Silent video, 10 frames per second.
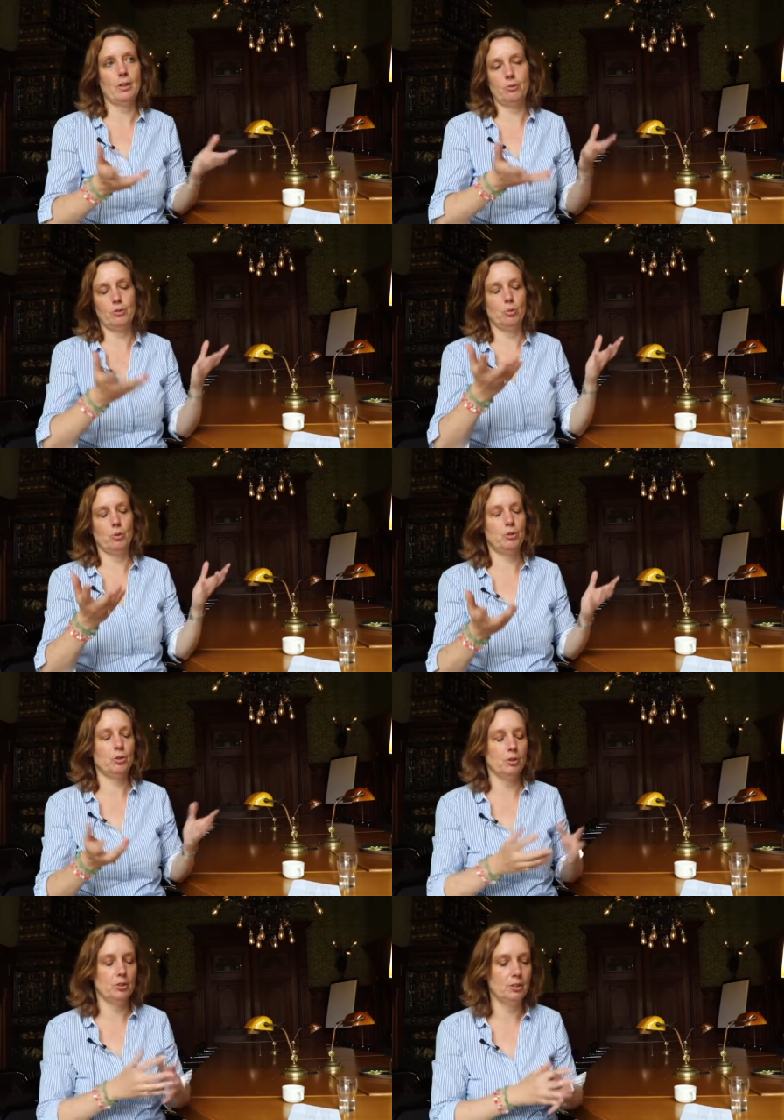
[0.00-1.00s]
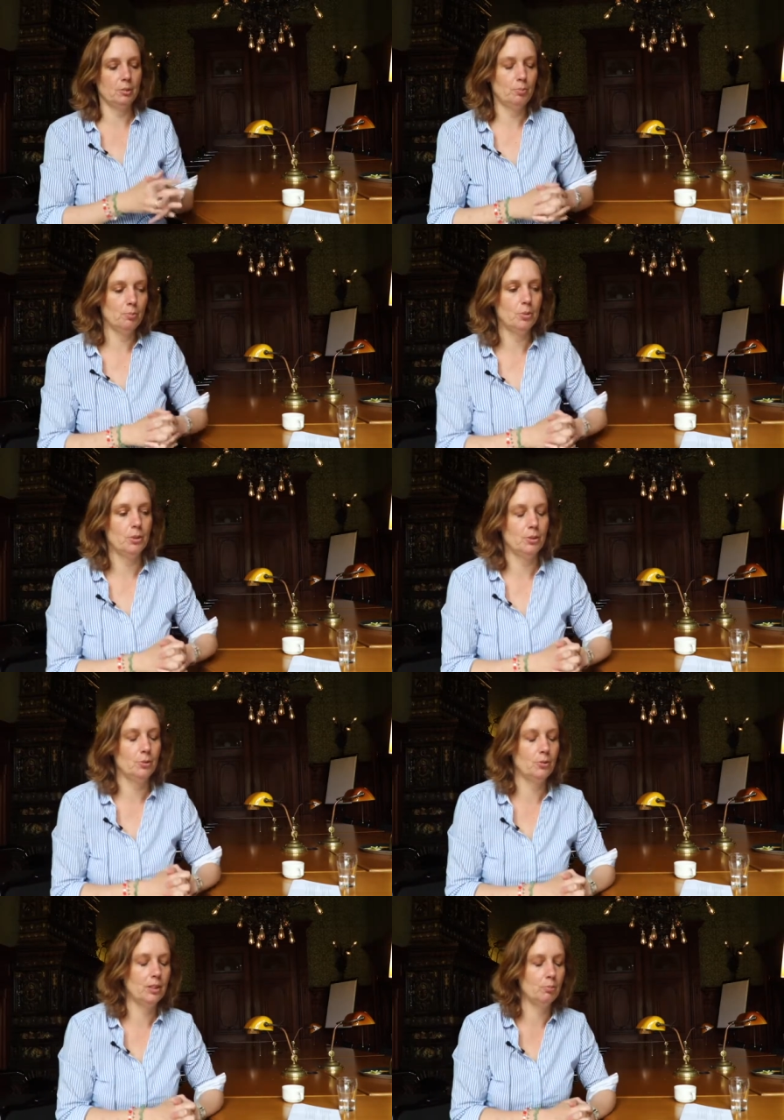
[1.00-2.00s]
from a certain point
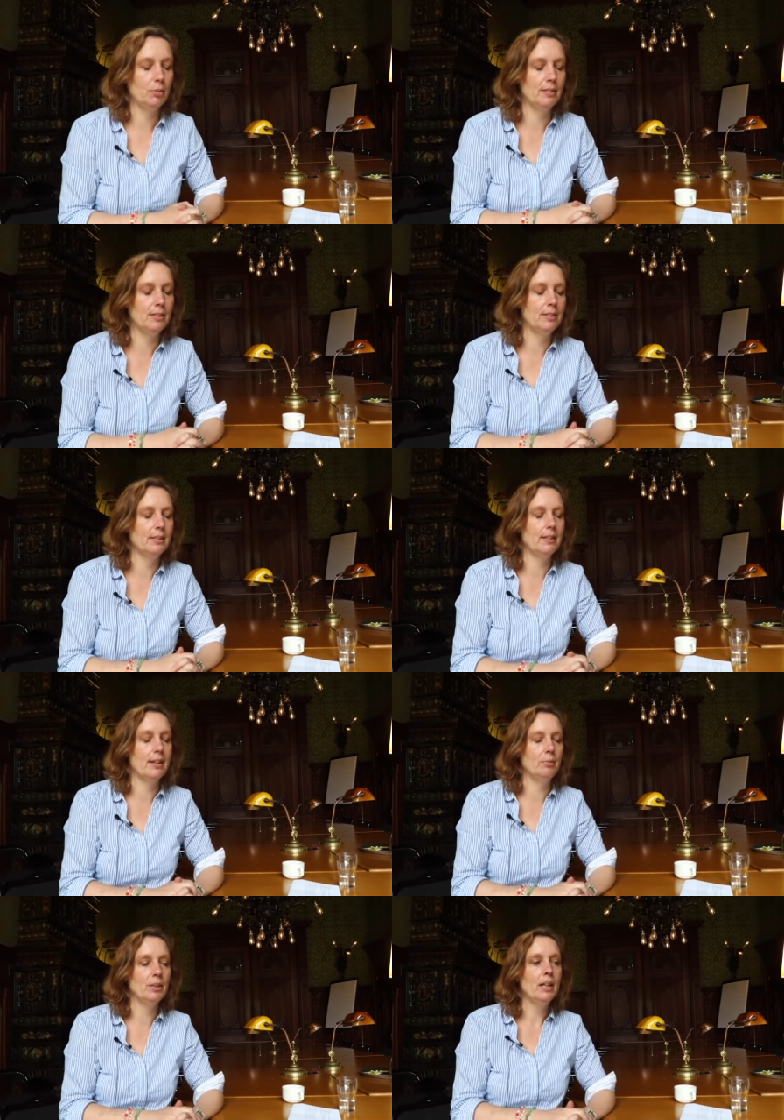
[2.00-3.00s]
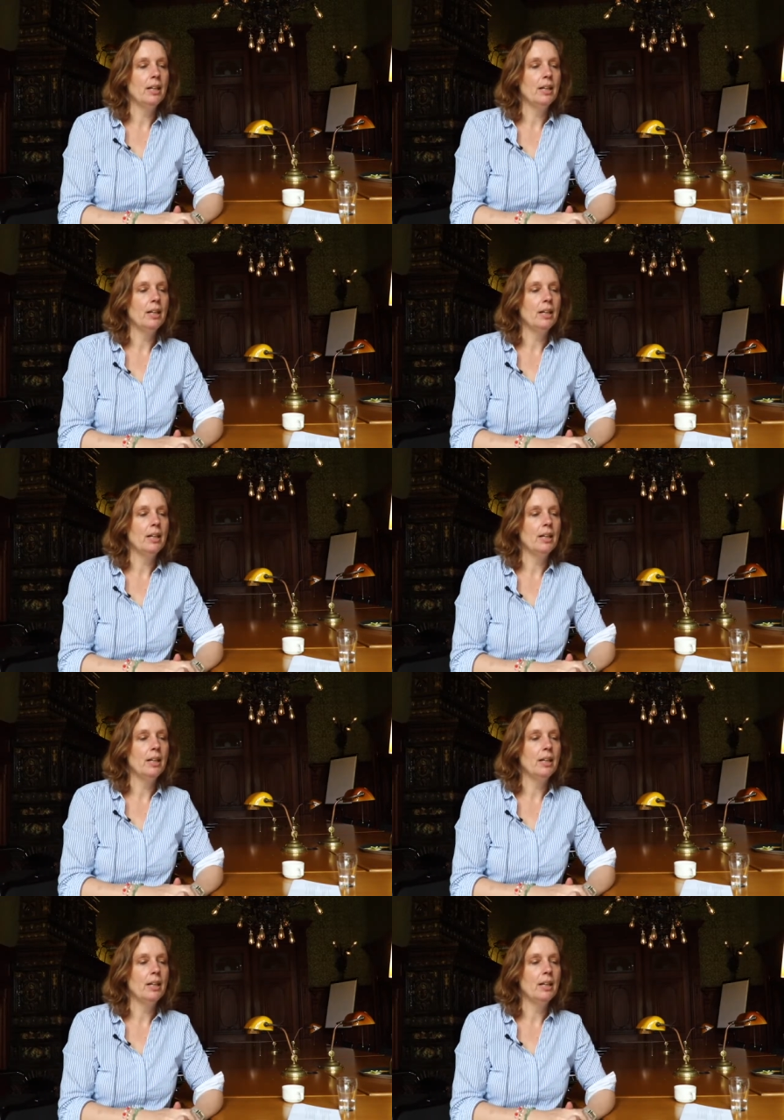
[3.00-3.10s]
of uh, period in time.